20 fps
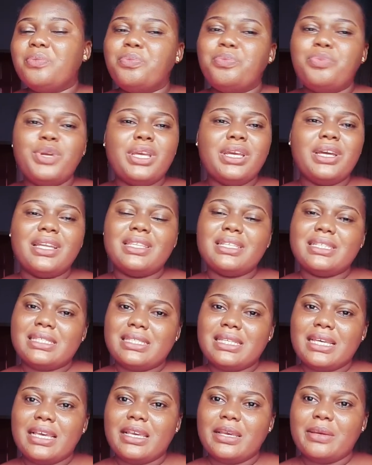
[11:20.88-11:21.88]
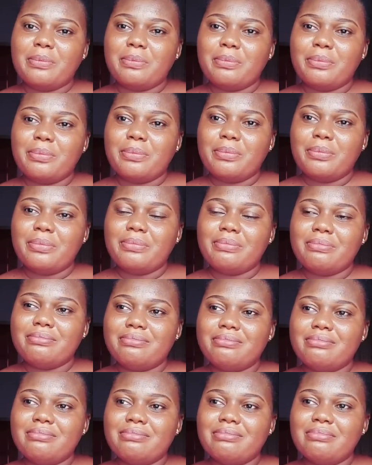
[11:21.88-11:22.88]
We are the same.
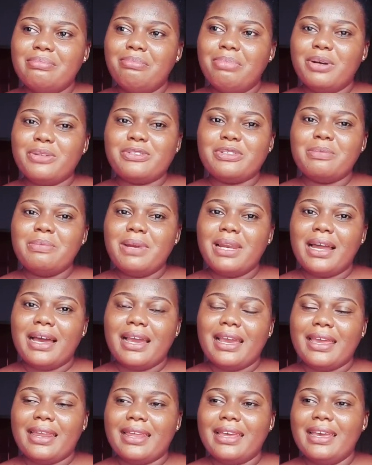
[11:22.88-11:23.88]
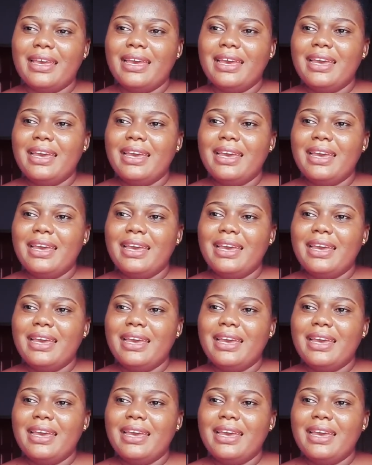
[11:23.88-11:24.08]
Bottom line,